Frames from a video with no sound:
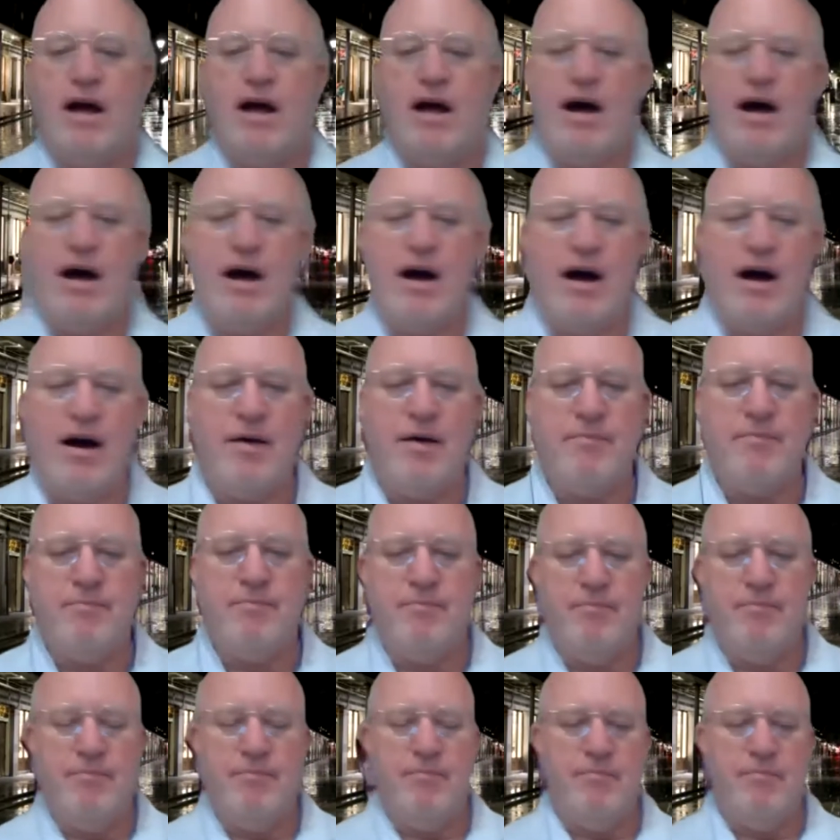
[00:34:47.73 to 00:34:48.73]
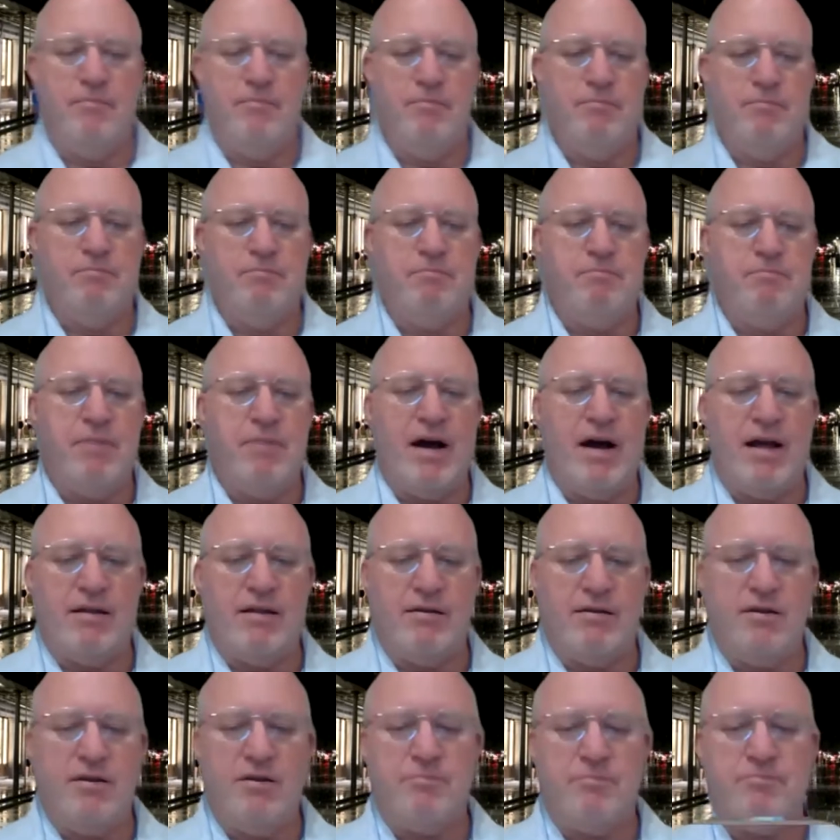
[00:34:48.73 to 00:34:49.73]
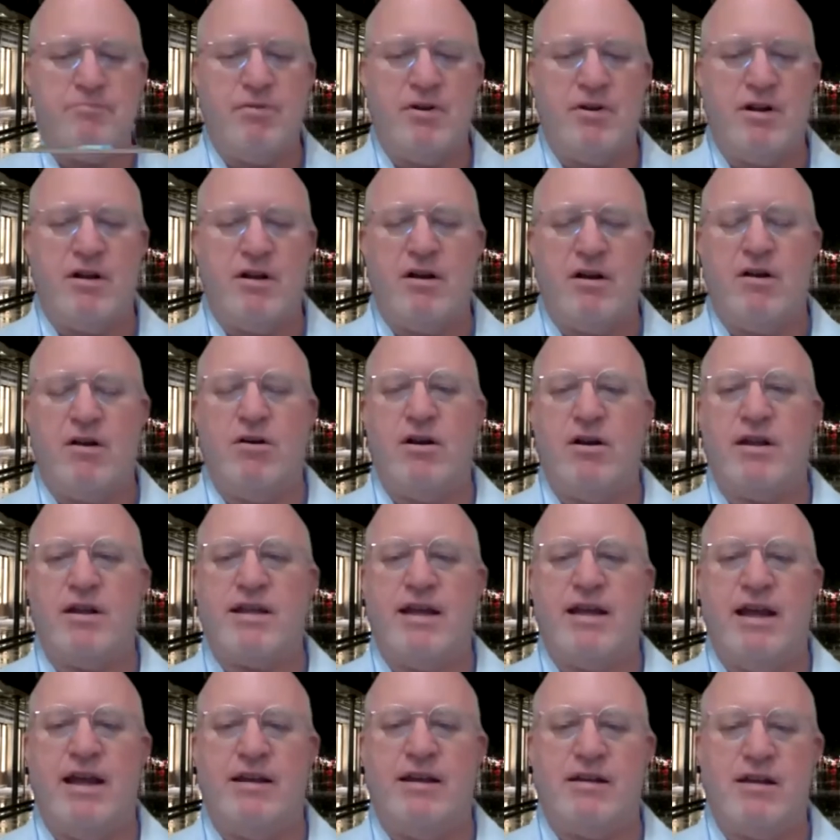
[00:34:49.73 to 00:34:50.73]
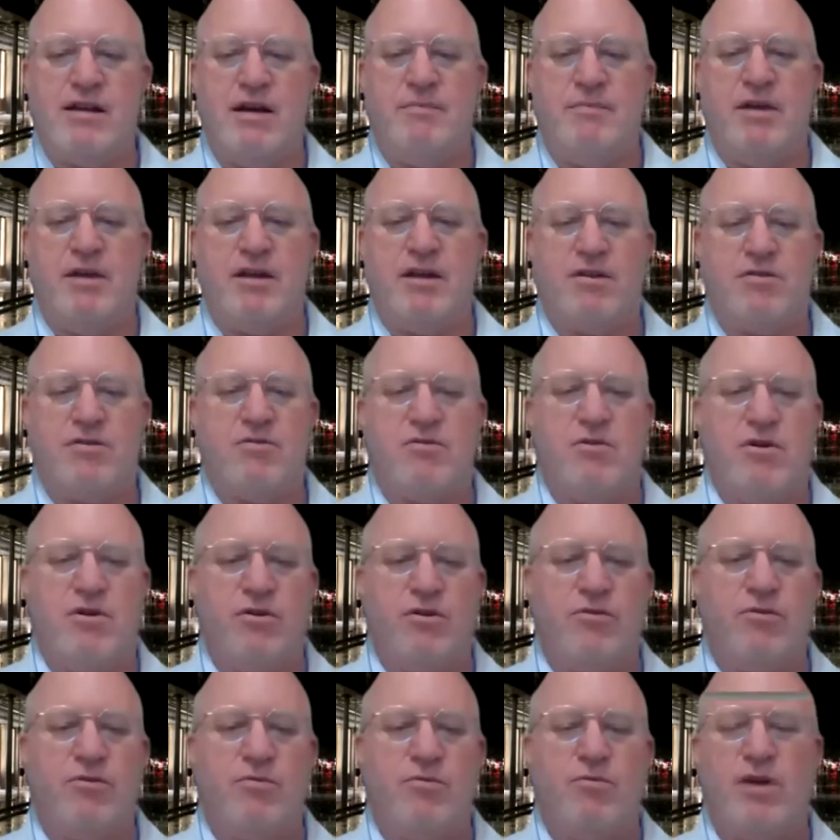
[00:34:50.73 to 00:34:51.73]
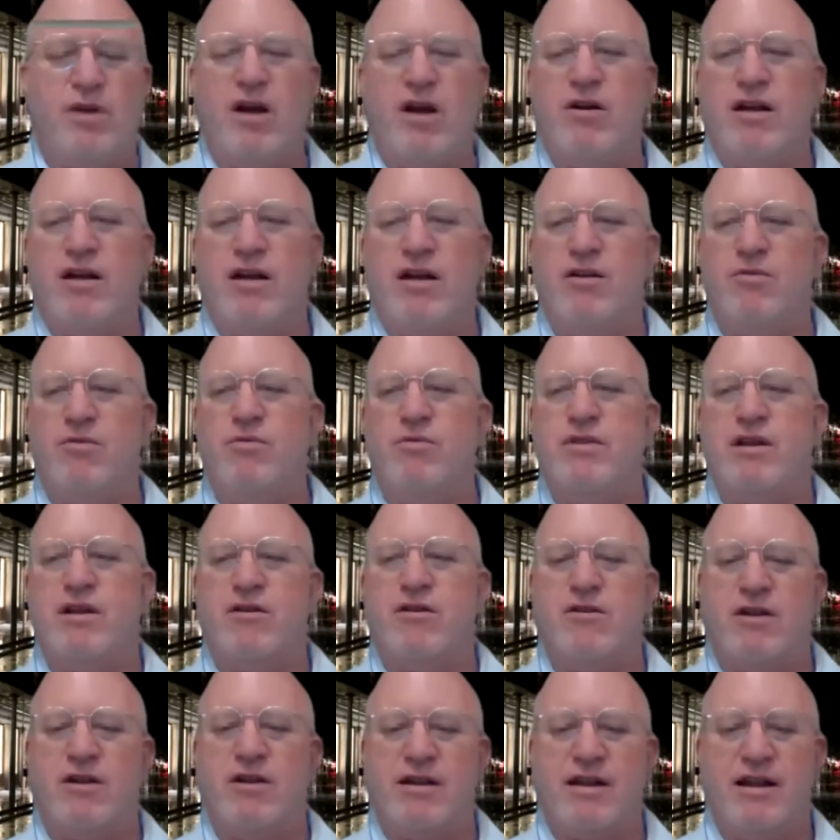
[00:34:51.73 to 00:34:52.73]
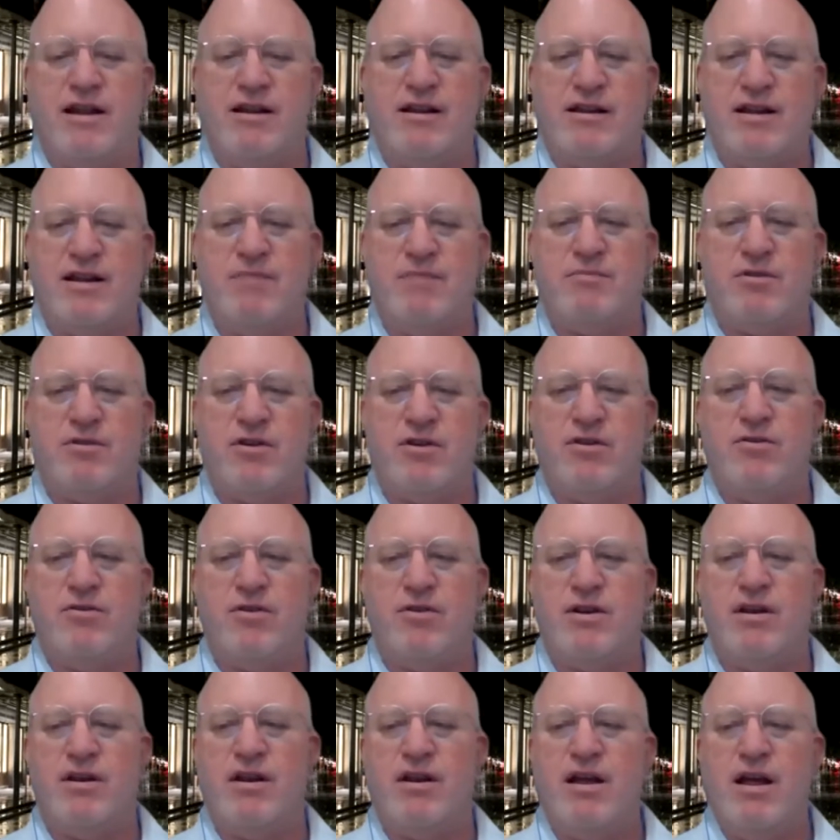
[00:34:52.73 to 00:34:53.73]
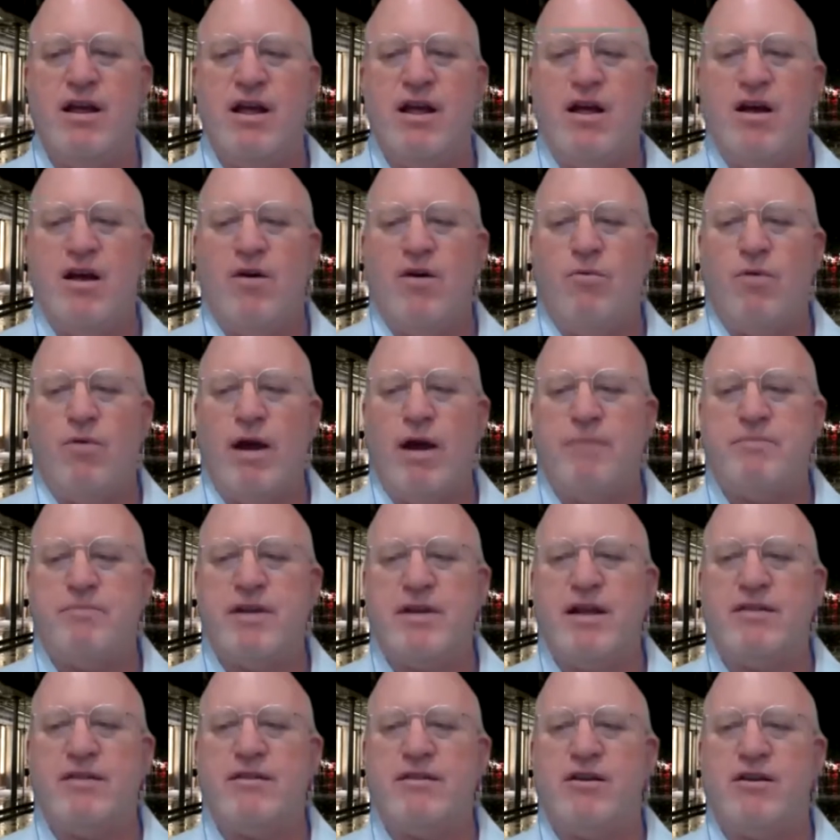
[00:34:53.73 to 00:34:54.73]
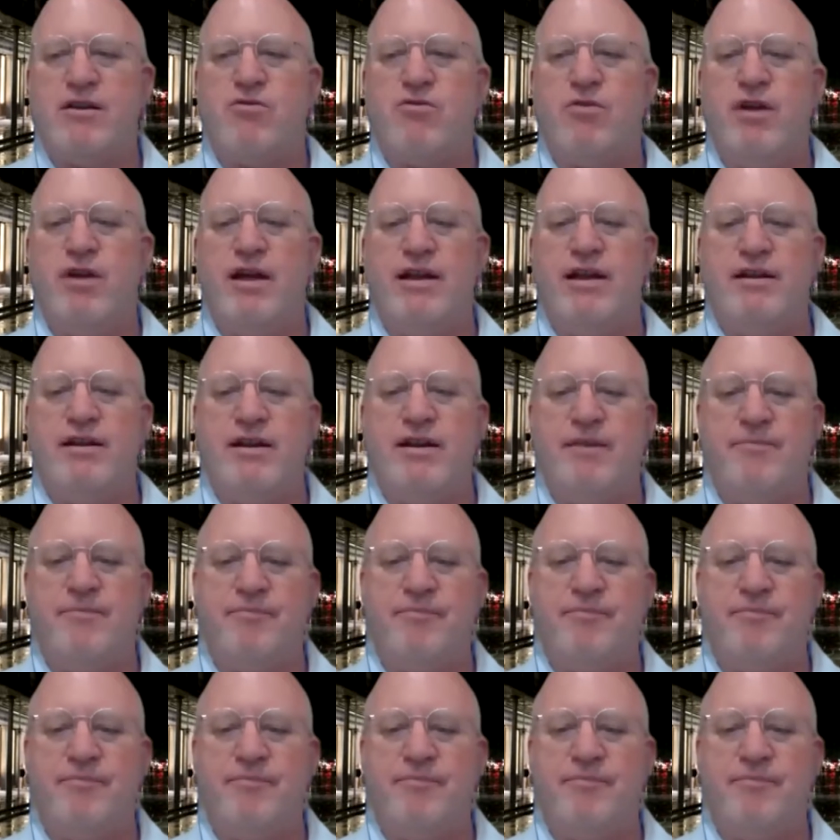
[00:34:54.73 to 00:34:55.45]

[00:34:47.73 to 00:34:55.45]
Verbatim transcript: Um, but you put a hurricane coming through. We all hear when the hurricane came through and wiped out the grid.